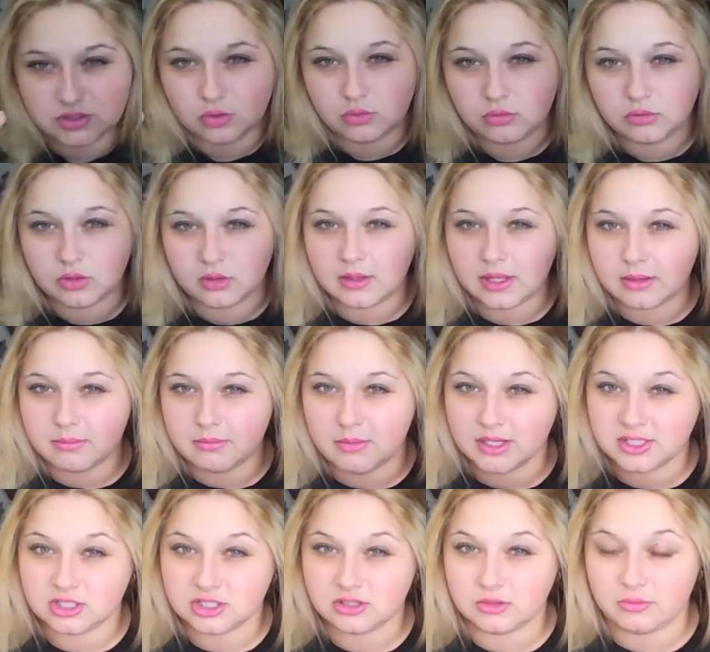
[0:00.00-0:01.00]
don't look like
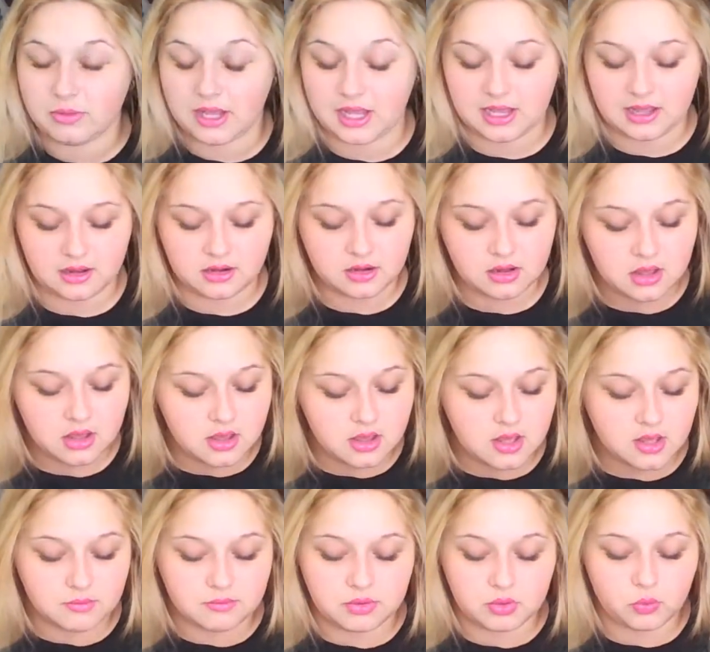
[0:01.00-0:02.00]
much in the pan,
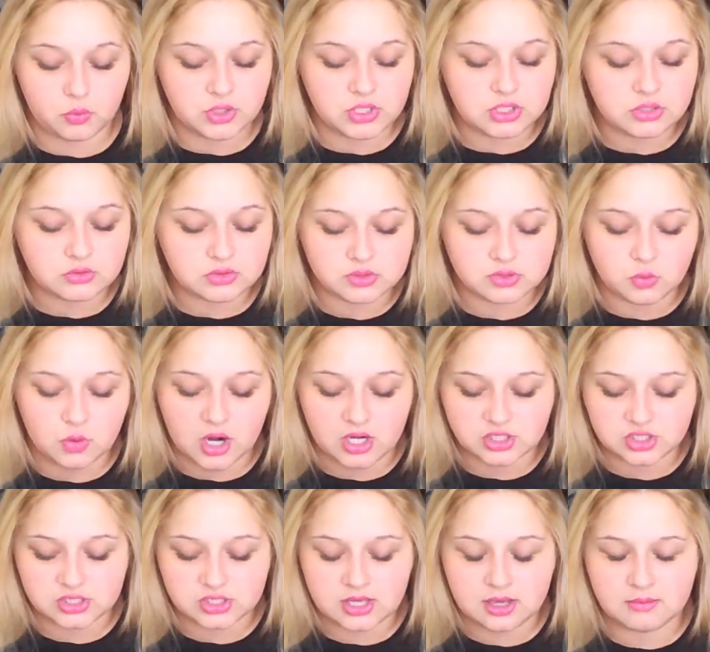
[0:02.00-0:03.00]
but when you
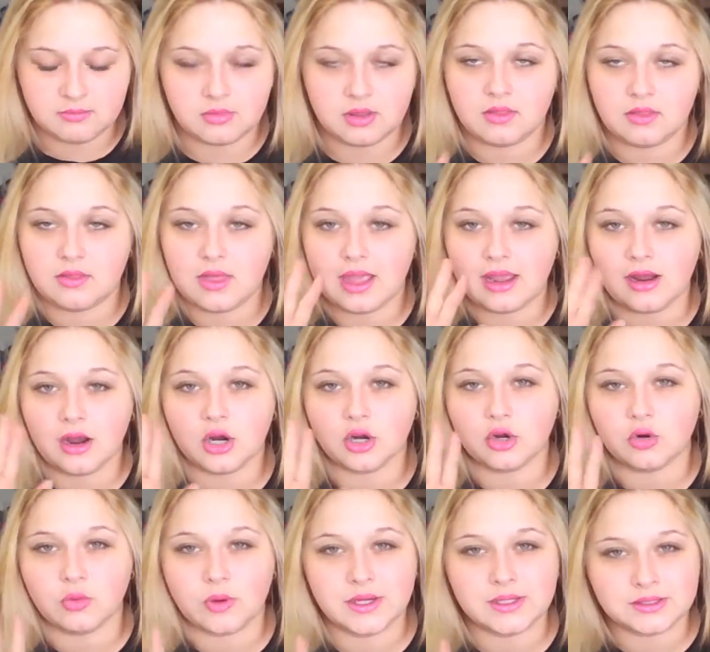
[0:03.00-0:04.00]
swatch them, they are
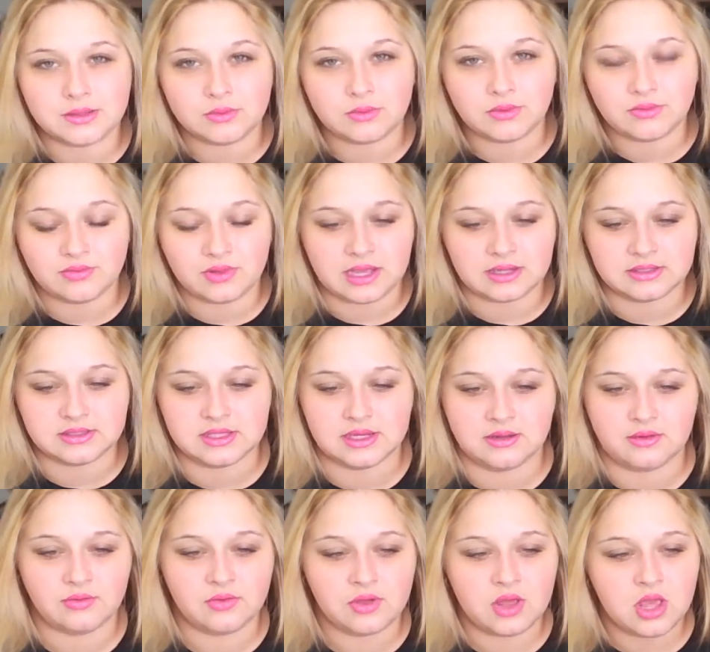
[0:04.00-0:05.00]
crazy
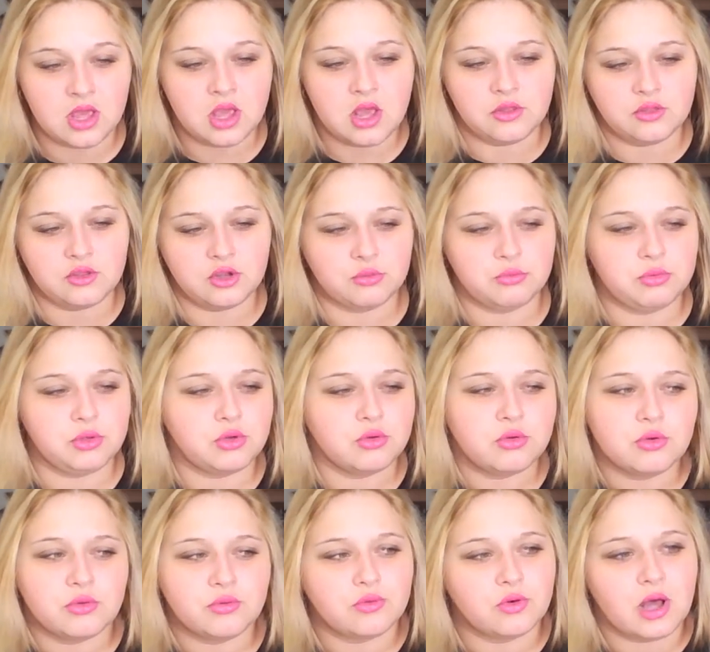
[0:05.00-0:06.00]
reflective. They're
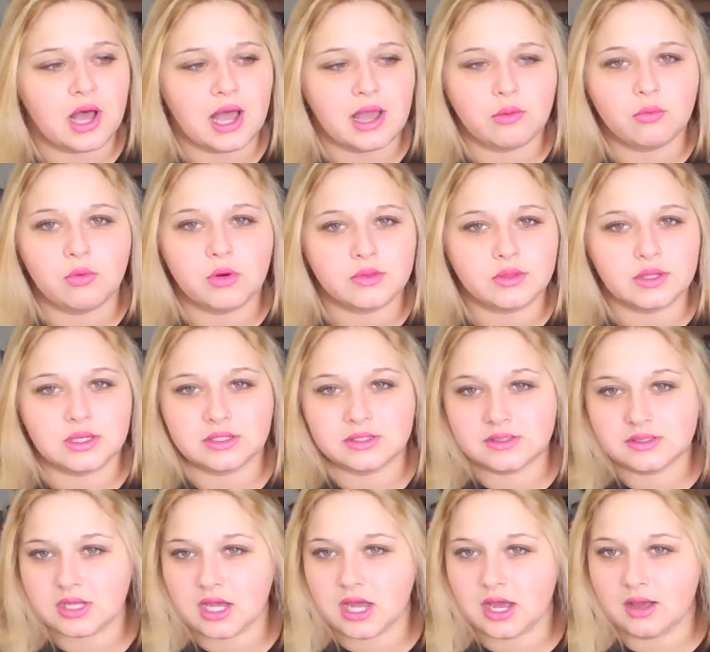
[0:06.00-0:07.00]
beautiful. I wore
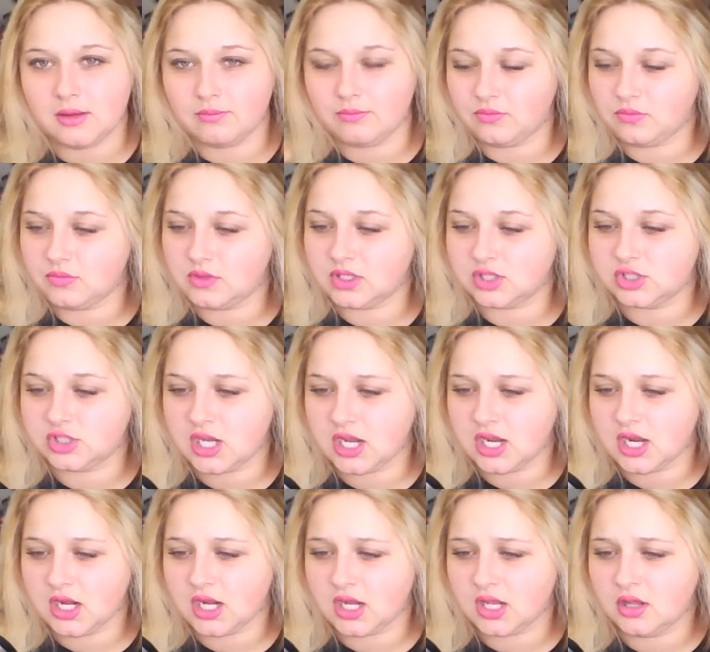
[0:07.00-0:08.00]
this
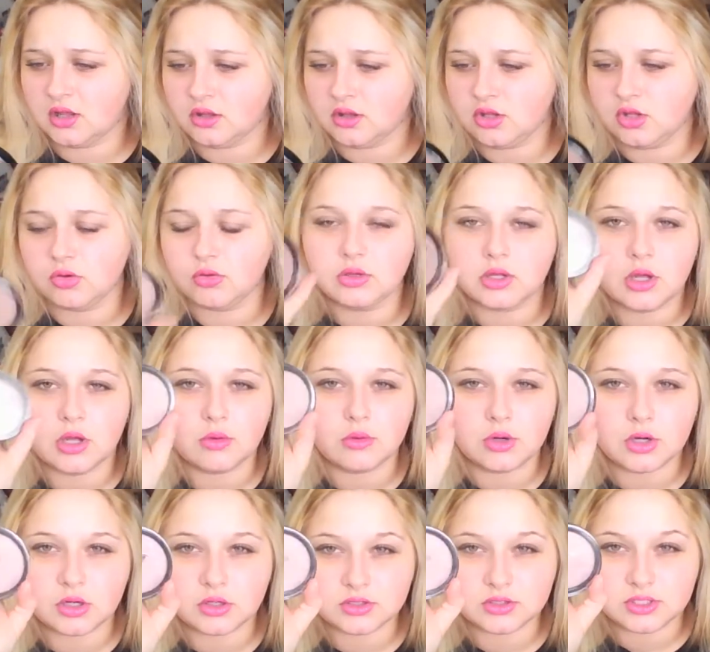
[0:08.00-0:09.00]
shade You Glow
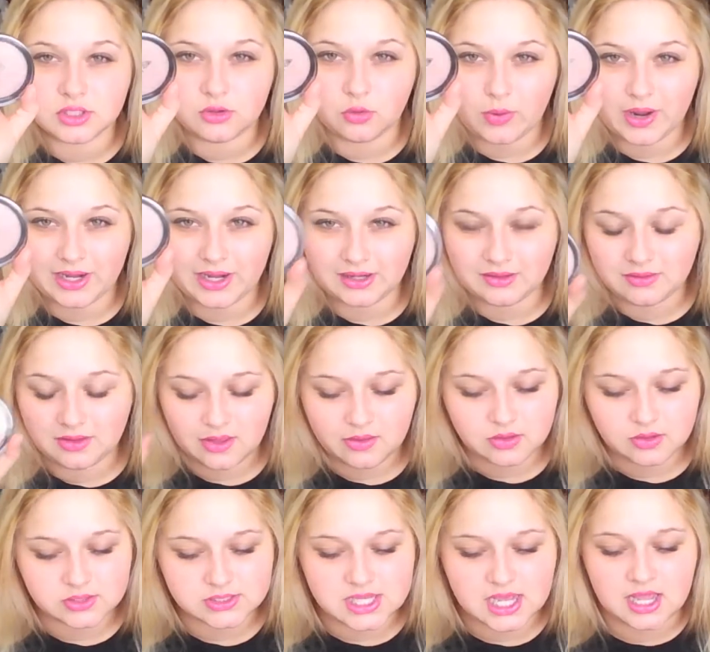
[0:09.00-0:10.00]
Girl to the wedding the
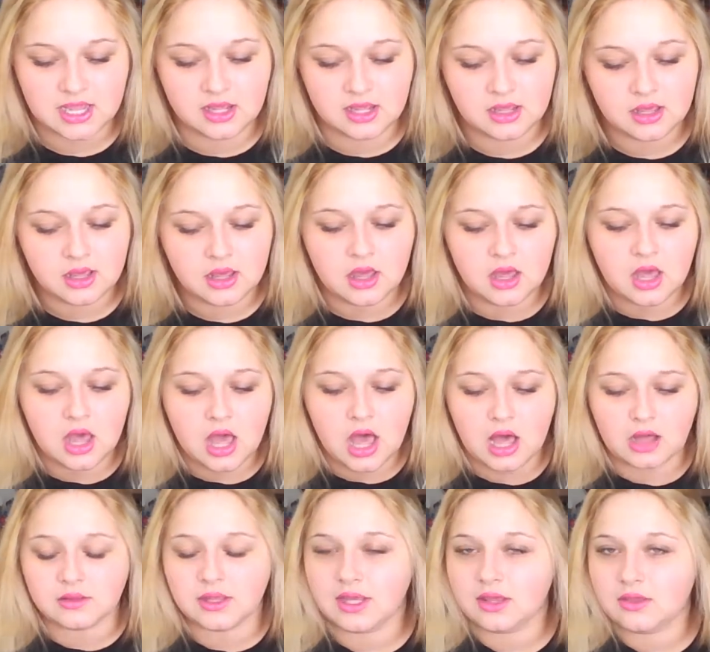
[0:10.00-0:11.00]
other day.
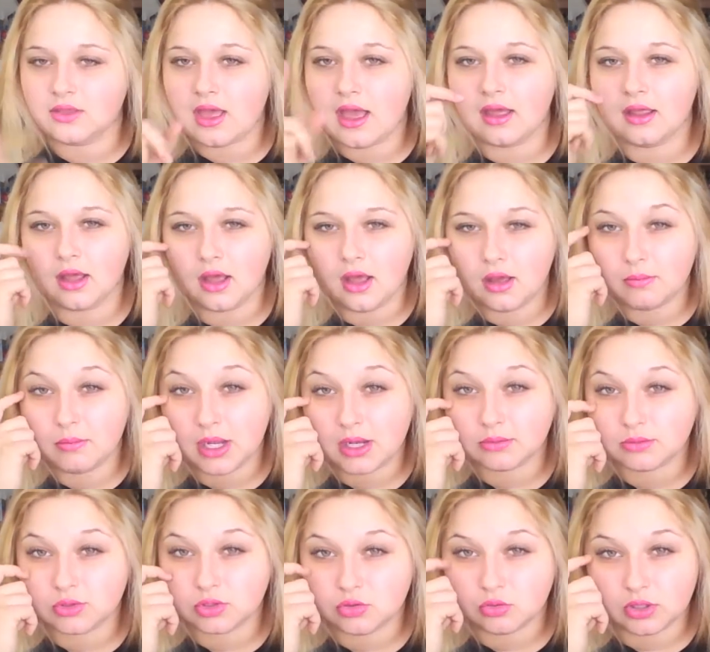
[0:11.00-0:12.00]
I'll link that
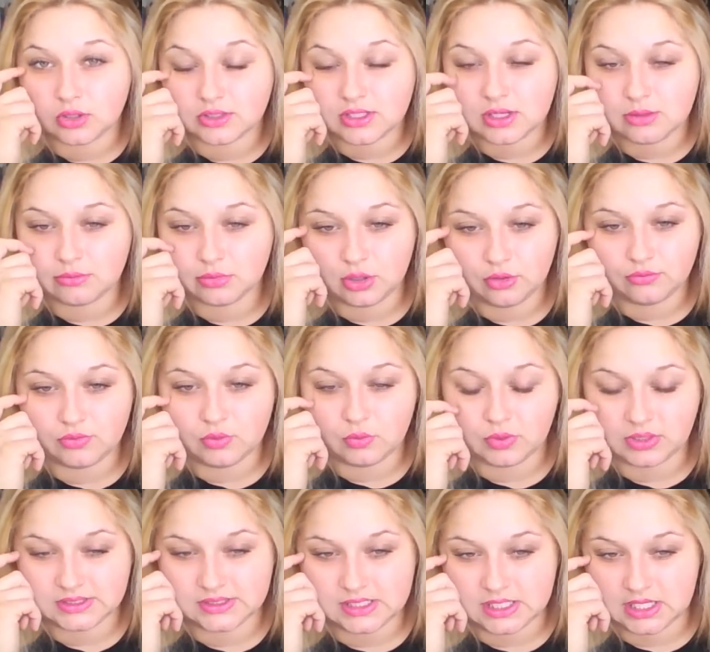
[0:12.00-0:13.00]
makeup tutorial down below if you
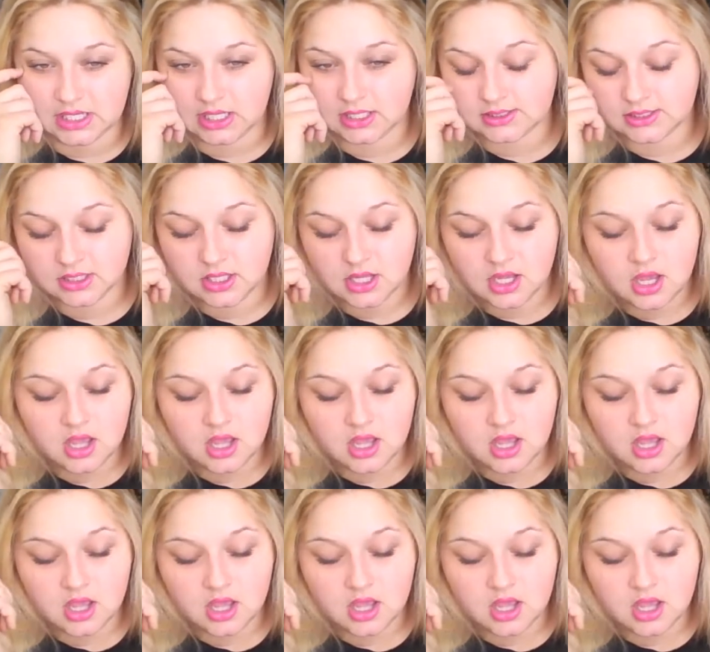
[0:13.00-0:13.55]
want to see it.